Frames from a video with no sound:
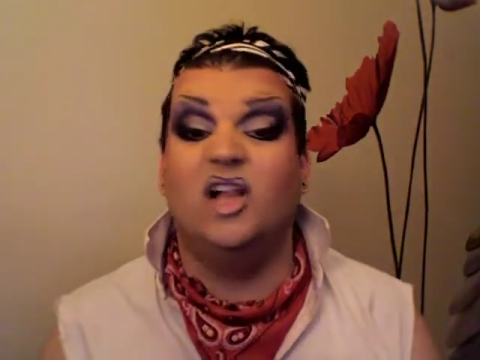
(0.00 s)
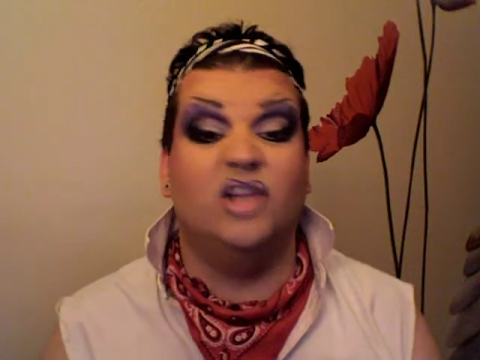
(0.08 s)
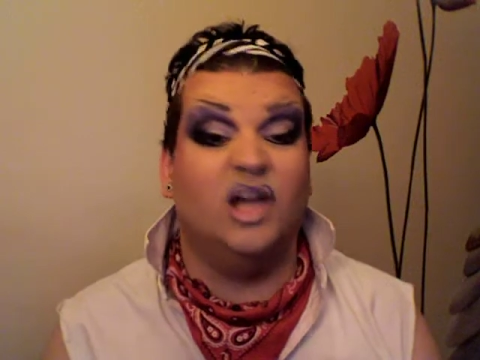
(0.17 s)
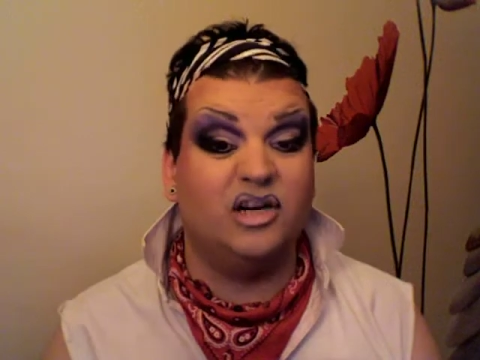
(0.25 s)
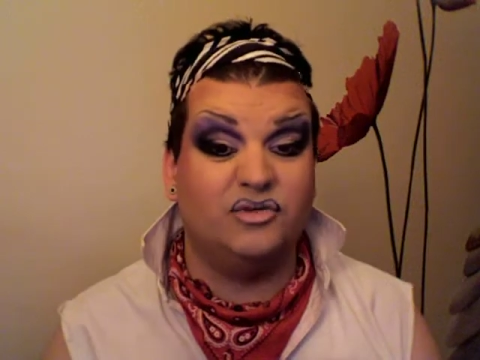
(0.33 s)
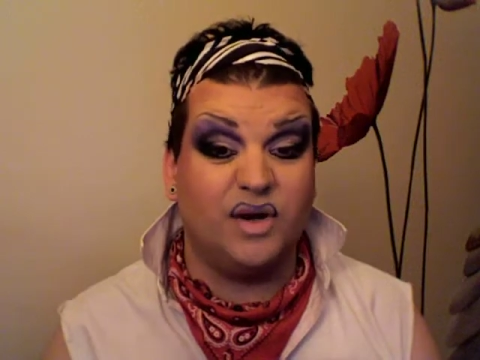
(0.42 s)
A
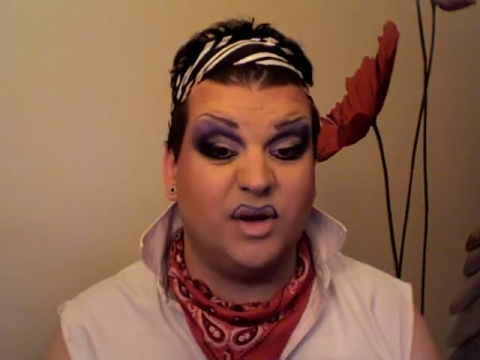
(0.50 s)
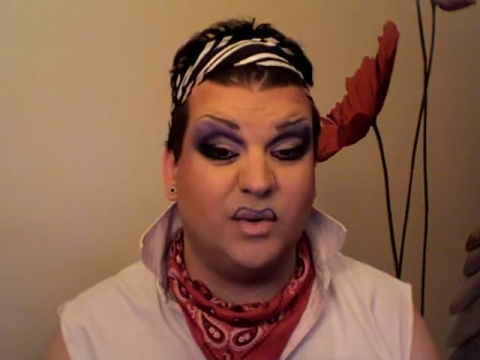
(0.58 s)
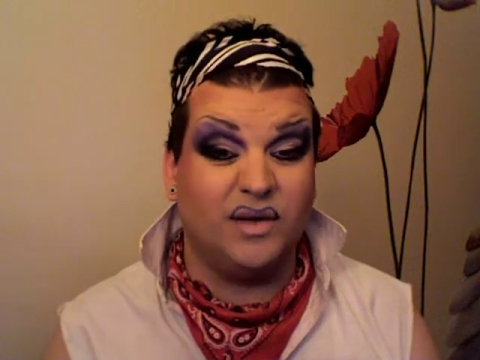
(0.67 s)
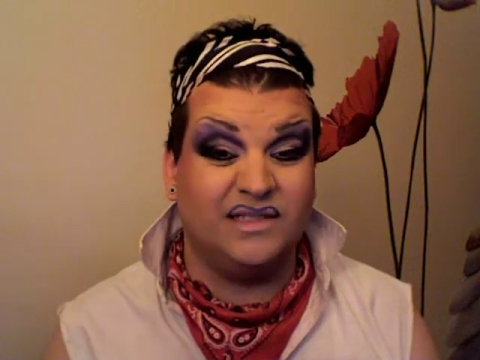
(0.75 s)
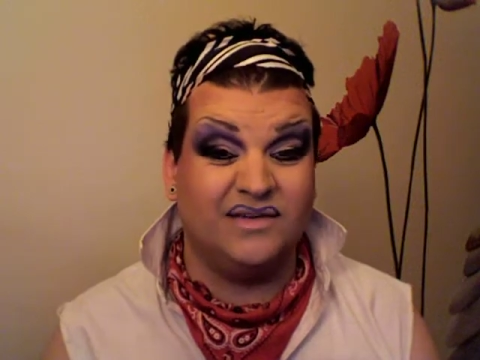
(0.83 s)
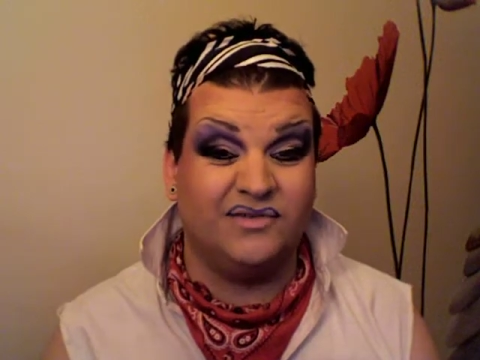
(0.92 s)
lot of drag
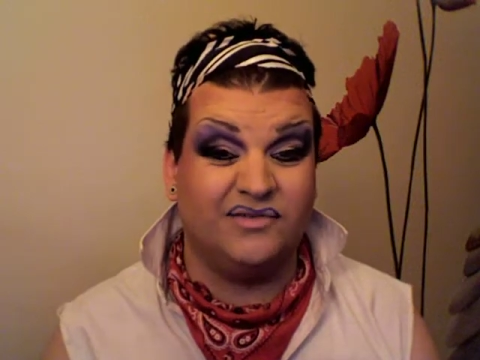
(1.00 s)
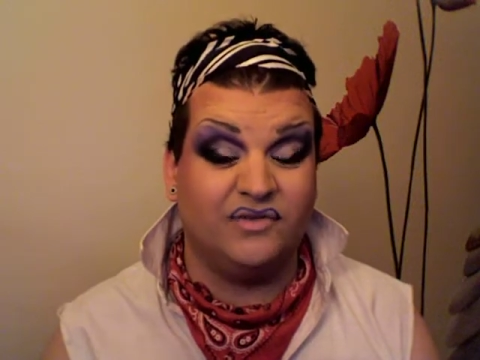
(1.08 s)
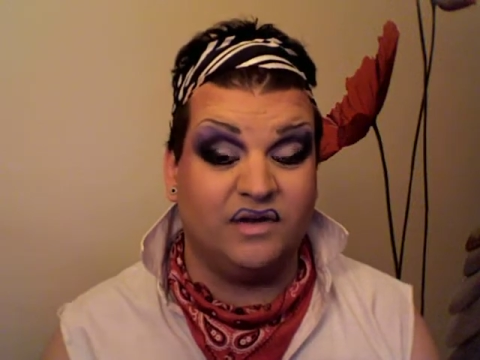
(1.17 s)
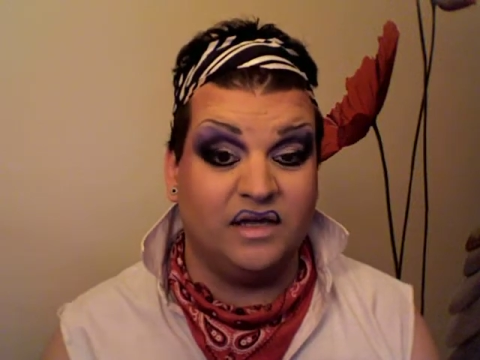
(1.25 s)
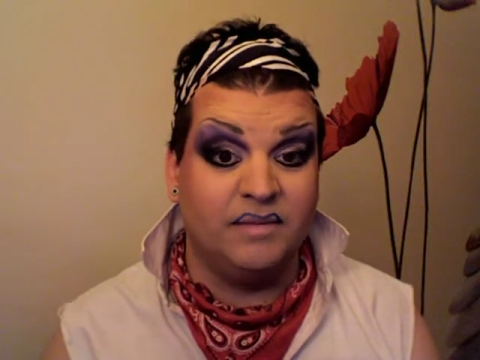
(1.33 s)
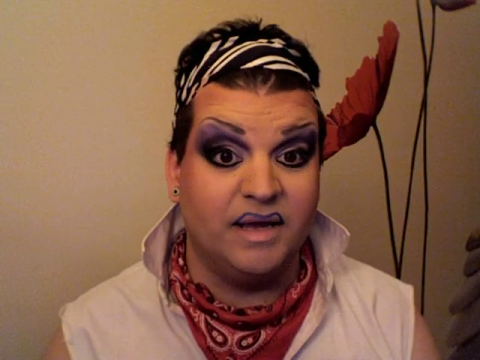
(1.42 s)
queens have
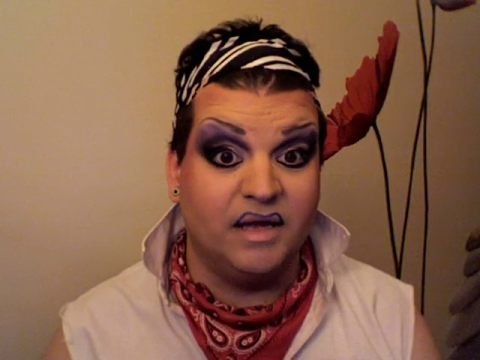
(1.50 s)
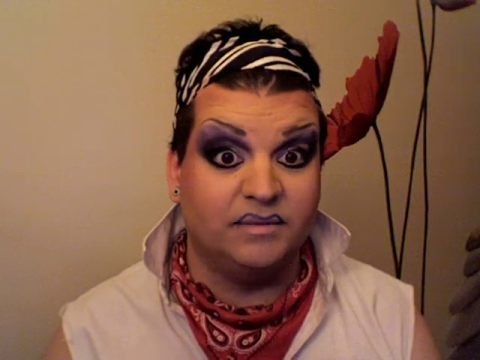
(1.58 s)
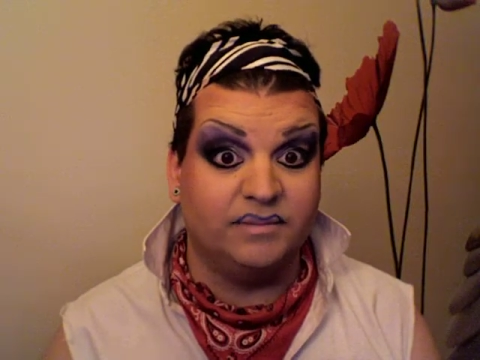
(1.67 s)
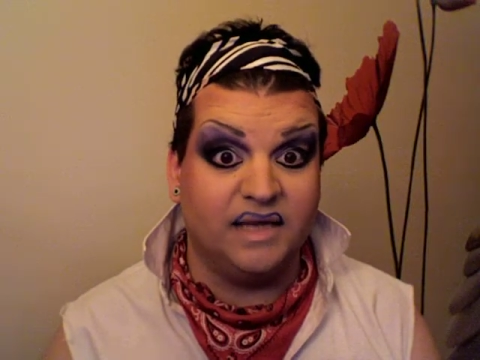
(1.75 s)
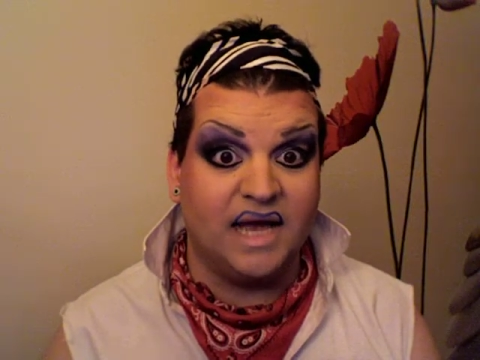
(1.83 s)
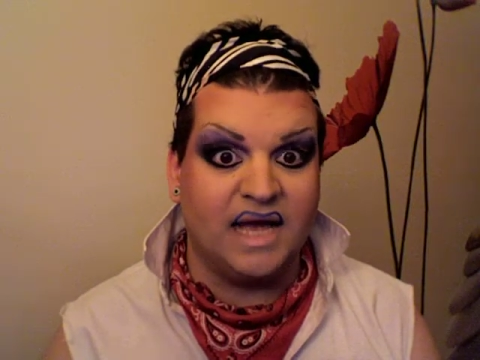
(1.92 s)

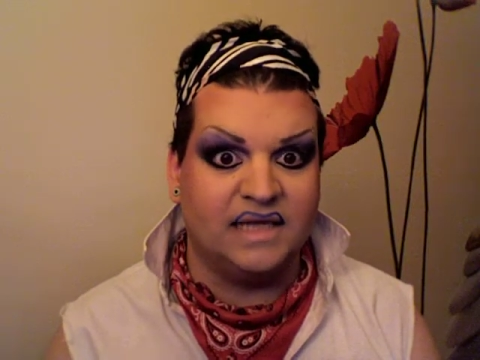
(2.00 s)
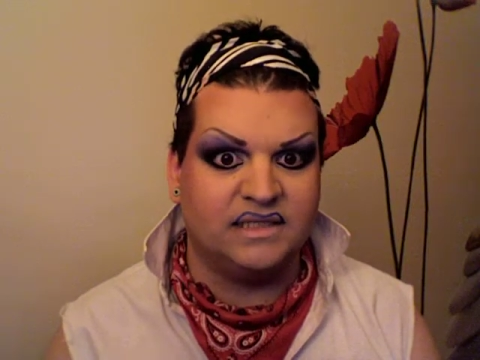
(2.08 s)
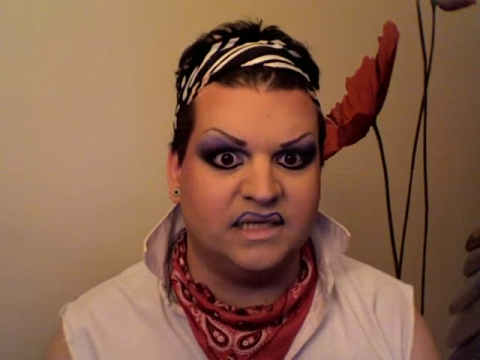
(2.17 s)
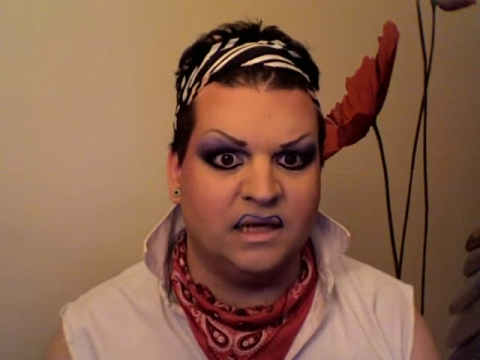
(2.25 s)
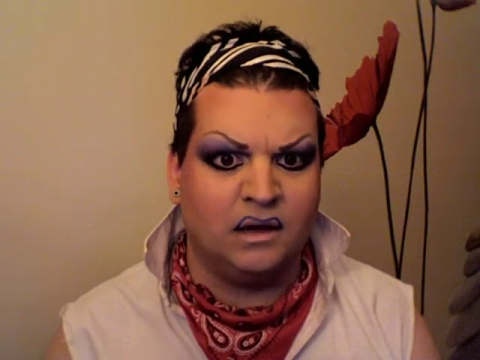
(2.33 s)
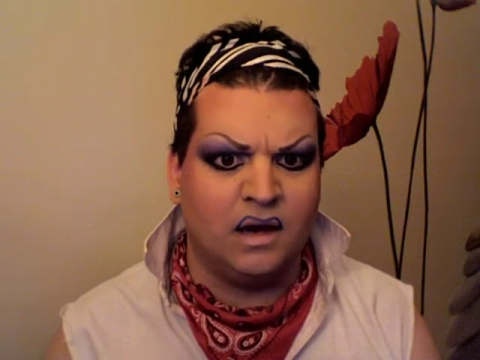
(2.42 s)
emailed me
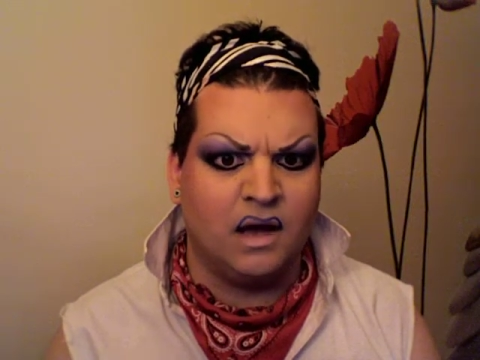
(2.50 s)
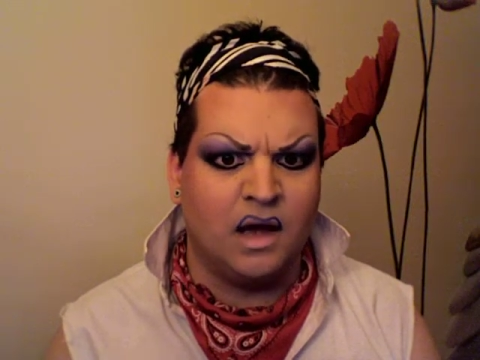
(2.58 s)
asking